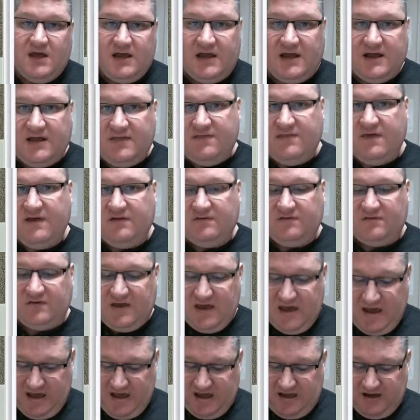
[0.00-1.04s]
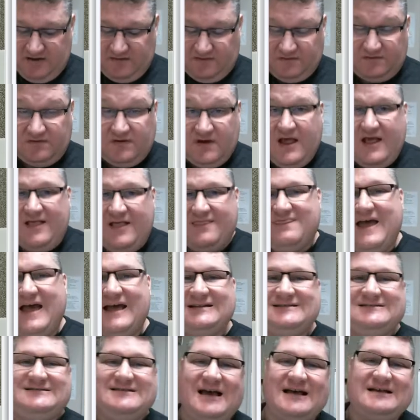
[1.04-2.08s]
In this case,
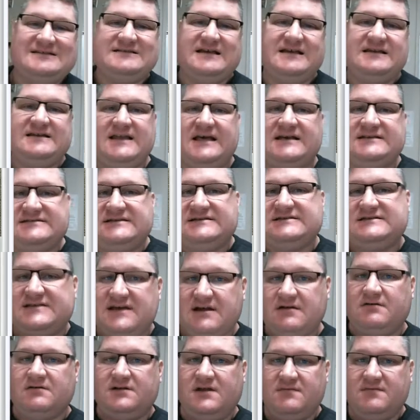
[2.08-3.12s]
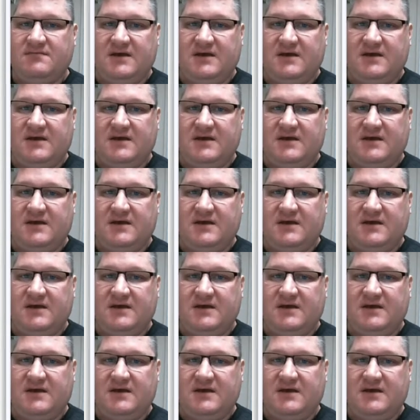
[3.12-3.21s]
that doesn't necessarily